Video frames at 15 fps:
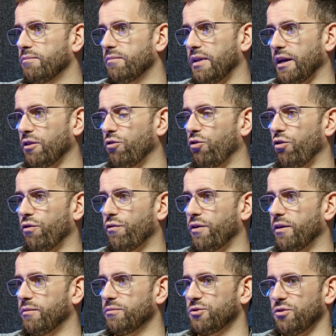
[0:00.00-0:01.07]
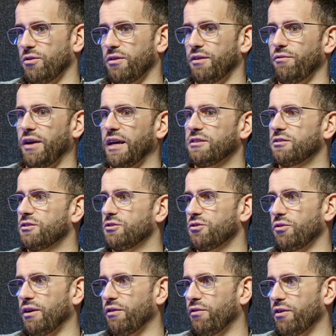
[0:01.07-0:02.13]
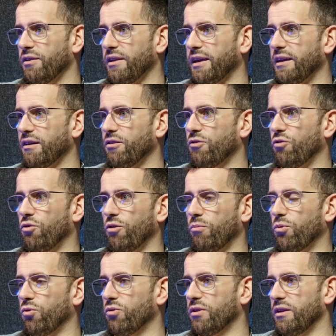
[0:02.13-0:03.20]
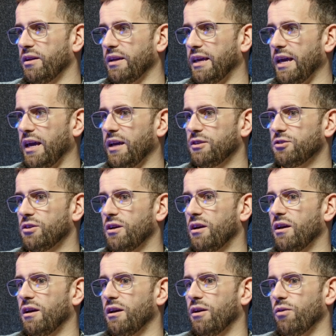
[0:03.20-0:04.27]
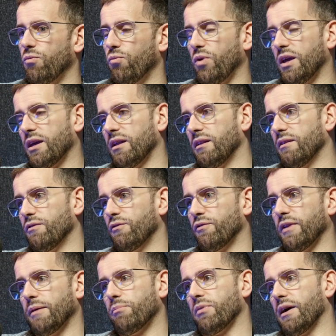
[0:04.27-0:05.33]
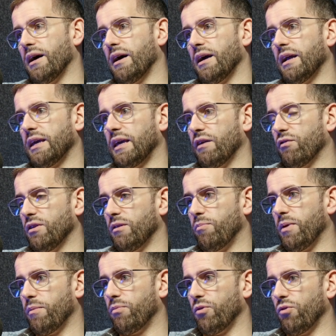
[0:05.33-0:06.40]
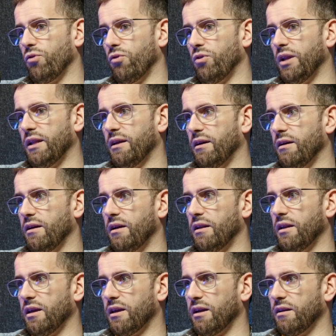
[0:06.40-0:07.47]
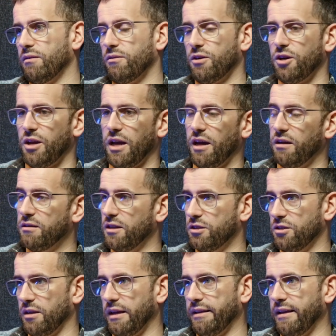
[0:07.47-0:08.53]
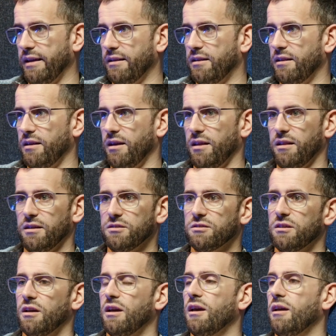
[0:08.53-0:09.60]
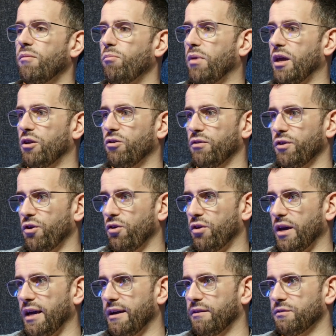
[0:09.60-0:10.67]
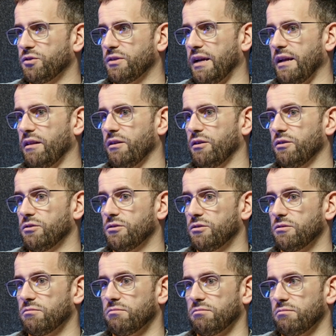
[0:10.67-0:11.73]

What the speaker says: like law firms or investors or whoever like onboard and engage. We can flip that and give it to people who need it, and they can create a digital identity that's meeting all the UK Gov standards.